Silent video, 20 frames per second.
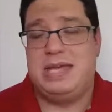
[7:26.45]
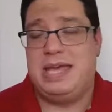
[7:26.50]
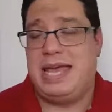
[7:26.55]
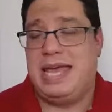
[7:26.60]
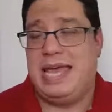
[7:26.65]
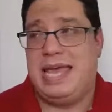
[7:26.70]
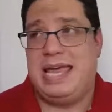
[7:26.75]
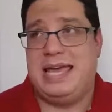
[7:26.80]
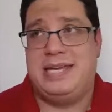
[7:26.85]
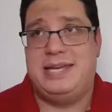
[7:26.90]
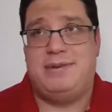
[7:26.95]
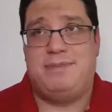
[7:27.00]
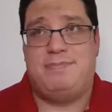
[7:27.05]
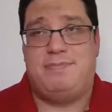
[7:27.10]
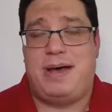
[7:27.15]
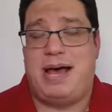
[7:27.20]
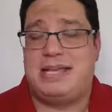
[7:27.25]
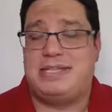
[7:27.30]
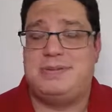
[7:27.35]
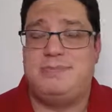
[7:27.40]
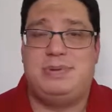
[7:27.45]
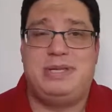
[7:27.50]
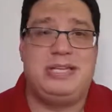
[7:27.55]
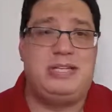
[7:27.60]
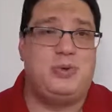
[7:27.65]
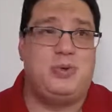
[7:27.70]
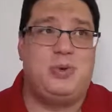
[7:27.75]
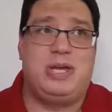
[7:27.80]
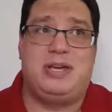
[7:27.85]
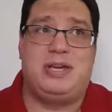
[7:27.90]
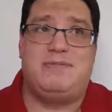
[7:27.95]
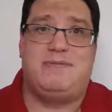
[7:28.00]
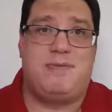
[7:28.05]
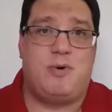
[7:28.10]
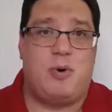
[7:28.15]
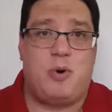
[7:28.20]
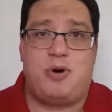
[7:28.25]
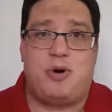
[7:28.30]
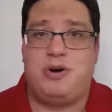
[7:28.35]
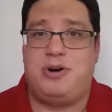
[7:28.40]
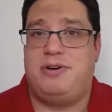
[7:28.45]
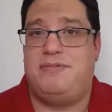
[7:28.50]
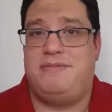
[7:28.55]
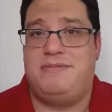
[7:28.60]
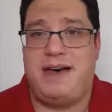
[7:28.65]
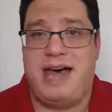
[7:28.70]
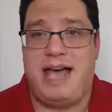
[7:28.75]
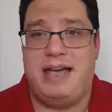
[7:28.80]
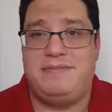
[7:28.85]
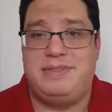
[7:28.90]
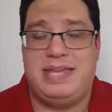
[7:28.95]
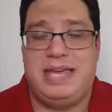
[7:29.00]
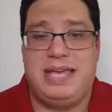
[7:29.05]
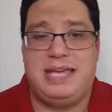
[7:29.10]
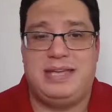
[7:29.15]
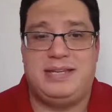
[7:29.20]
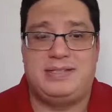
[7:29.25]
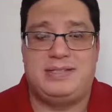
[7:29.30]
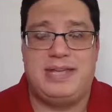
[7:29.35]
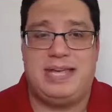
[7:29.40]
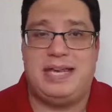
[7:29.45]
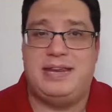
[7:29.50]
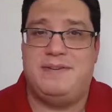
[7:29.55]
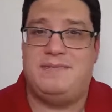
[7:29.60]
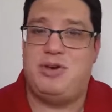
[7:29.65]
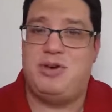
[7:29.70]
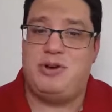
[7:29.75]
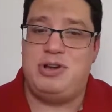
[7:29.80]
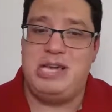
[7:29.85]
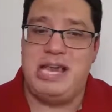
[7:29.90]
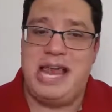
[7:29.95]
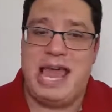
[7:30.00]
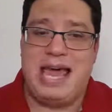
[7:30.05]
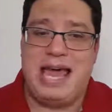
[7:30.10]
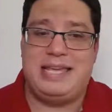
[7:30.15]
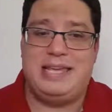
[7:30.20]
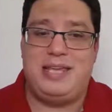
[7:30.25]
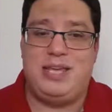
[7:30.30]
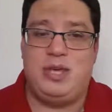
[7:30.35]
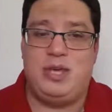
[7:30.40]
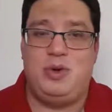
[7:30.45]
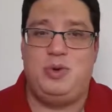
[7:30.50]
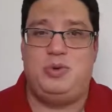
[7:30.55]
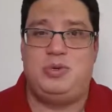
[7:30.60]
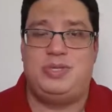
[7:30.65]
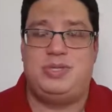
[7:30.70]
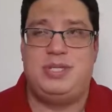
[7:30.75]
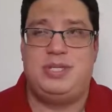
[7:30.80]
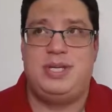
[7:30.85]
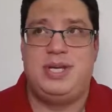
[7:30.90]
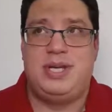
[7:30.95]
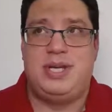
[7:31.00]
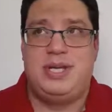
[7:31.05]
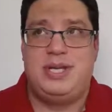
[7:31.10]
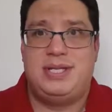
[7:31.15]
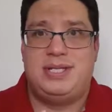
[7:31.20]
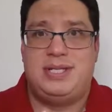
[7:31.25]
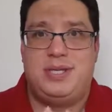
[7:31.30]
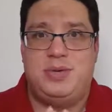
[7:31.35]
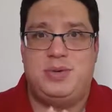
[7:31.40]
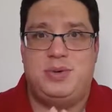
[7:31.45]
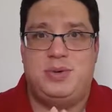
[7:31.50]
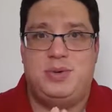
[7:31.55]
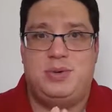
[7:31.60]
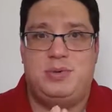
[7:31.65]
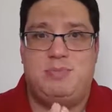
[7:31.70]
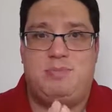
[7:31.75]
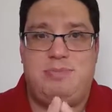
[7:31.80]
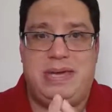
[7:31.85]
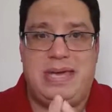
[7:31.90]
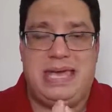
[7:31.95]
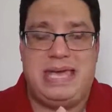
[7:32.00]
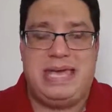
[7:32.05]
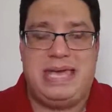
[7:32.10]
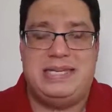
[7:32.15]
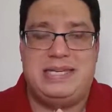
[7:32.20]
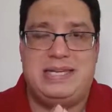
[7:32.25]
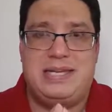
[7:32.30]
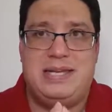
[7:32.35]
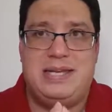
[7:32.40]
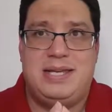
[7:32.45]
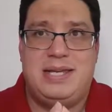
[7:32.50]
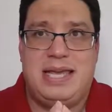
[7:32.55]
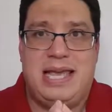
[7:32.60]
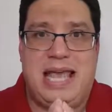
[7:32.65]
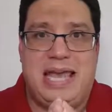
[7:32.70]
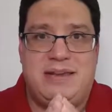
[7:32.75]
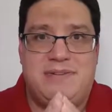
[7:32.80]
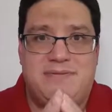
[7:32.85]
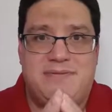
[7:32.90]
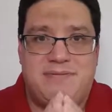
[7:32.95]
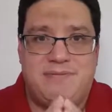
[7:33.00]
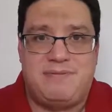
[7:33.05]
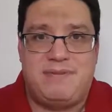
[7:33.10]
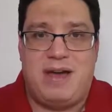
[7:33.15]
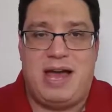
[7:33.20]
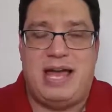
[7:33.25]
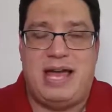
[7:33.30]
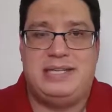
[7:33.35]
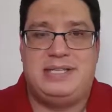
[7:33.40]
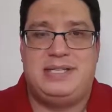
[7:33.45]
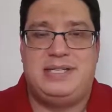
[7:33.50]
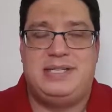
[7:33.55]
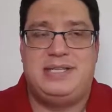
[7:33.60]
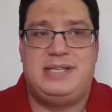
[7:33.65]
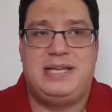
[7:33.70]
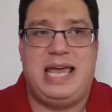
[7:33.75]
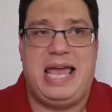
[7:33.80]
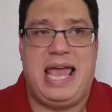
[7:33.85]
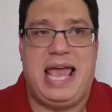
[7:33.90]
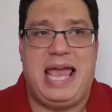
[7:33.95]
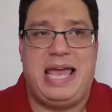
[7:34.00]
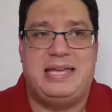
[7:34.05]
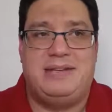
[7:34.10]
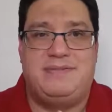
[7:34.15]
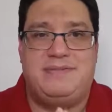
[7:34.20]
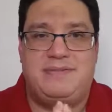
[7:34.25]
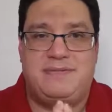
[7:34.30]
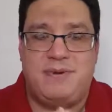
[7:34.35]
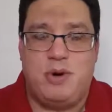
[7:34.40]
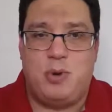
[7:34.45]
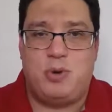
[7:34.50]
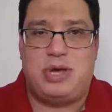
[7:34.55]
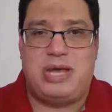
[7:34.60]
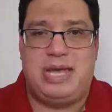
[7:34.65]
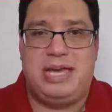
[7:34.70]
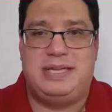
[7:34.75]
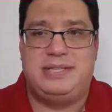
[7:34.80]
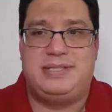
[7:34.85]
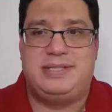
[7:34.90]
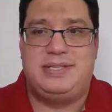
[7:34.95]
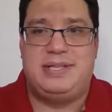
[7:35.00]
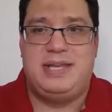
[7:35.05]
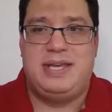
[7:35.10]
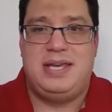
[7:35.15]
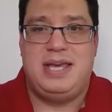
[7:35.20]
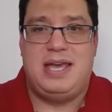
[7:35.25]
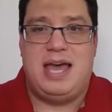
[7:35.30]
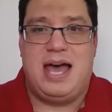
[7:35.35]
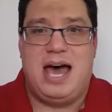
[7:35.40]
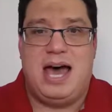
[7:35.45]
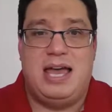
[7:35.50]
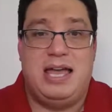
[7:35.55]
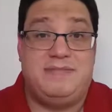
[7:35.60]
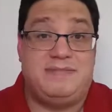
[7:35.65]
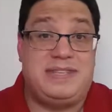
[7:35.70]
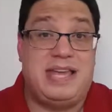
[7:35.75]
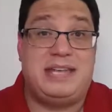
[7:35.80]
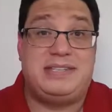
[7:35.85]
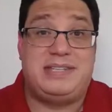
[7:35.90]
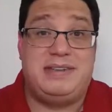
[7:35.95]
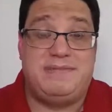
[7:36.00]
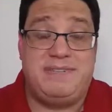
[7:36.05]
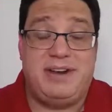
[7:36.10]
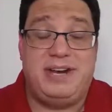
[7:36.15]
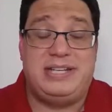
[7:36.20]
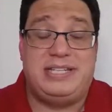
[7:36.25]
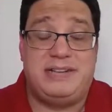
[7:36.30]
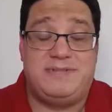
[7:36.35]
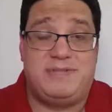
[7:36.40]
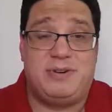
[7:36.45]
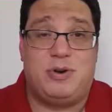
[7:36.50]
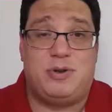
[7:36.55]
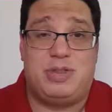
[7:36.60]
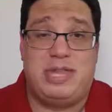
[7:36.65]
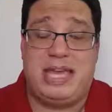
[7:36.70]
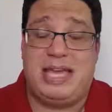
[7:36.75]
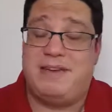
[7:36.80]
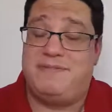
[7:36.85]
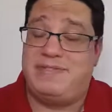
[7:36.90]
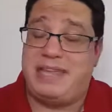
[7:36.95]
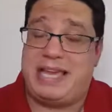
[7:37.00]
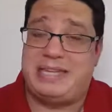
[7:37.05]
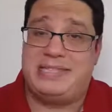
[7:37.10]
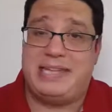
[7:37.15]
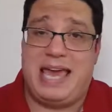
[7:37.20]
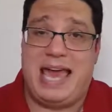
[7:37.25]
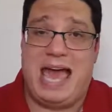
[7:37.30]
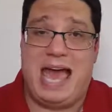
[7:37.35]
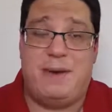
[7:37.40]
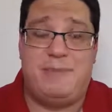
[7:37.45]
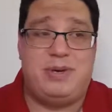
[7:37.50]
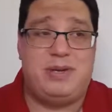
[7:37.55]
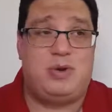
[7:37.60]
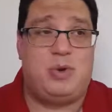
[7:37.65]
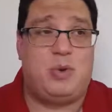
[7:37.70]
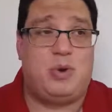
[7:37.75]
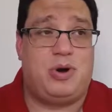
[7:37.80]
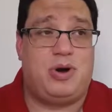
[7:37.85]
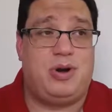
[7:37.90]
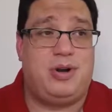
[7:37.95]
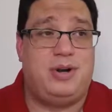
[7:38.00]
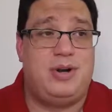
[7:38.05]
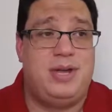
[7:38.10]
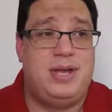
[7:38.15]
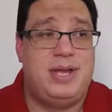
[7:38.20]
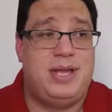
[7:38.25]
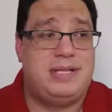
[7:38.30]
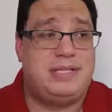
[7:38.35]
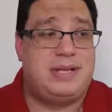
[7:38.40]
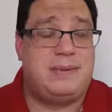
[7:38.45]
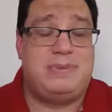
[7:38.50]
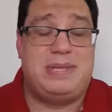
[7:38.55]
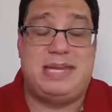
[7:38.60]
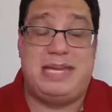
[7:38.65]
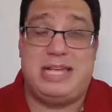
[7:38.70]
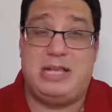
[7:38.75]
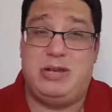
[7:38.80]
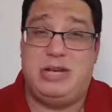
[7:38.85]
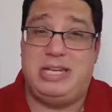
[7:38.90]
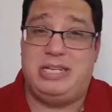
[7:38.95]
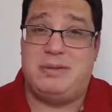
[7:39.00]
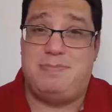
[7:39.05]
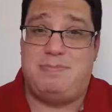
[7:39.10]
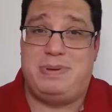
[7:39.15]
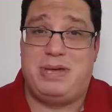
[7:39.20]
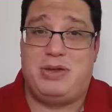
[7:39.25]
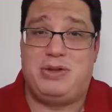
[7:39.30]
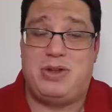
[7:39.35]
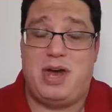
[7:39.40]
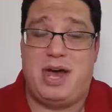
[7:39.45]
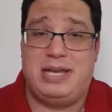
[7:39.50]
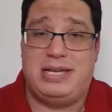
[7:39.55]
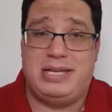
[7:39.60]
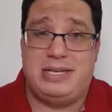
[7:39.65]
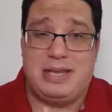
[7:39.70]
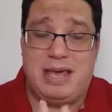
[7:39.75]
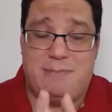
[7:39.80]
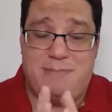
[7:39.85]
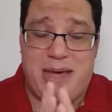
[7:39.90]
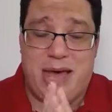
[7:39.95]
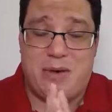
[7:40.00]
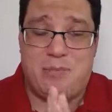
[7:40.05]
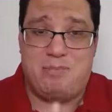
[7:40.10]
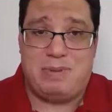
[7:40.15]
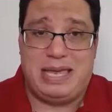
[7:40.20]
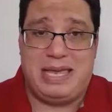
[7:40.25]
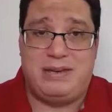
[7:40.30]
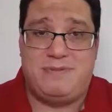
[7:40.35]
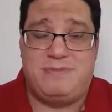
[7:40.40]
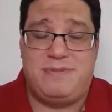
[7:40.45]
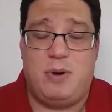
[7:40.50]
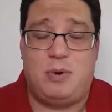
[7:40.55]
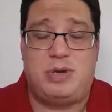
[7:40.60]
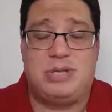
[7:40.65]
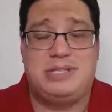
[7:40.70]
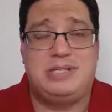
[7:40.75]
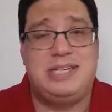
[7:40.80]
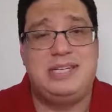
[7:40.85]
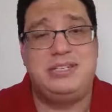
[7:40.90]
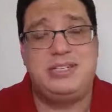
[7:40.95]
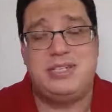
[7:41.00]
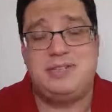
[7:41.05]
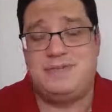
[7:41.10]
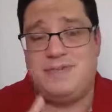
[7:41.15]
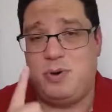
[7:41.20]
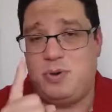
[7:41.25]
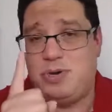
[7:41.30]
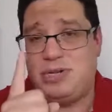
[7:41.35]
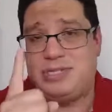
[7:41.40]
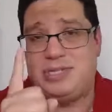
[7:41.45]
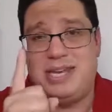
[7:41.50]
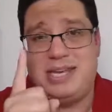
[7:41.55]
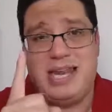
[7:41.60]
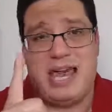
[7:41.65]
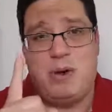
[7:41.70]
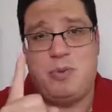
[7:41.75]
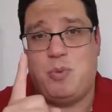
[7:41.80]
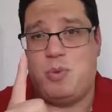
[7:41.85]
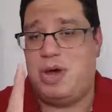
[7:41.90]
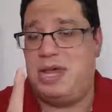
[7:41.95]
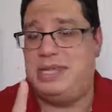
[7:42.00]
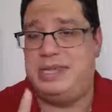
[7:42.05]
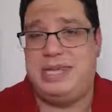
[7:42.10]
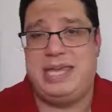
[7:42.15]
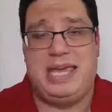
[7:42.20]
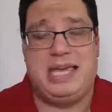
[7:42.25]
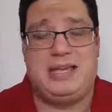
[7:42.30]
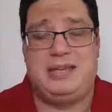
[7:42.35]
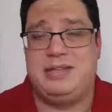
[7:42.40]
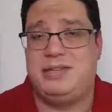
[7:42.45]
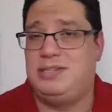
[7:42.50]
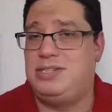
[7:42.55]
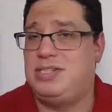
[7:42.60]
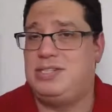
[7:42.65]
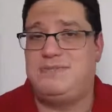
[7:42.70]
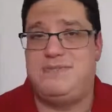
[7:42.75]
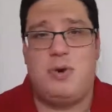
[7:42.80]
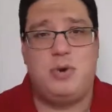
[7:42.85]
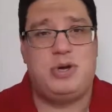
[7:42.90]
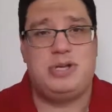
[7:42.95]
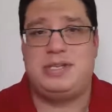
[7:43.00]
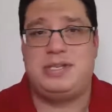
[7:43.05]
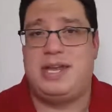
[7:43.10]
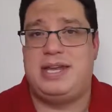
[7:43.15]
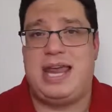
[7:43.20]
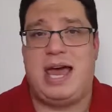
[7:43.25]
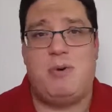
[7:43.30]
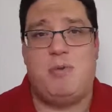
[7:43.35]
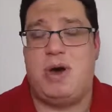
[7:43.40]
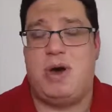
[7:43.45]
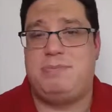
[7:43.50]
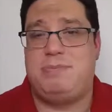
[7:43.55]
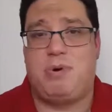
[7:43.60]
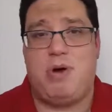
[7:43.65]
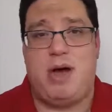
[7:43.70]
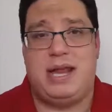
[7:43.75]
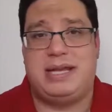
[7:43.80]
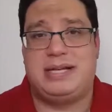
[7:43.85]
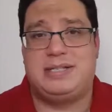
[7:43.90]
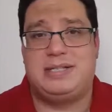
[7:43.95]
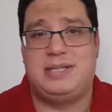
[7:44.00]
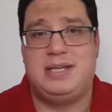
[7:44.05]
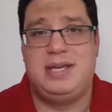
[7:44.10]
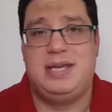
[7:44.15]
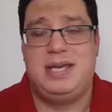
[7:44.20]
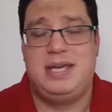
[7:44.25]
and possibly doing 4 or 5 things. And if you're not used to being in front and focused, if that's a very difficult thing, if that's a habit or something that you need to build on about being focused, then just focus on that one thing. Just focus on that one product.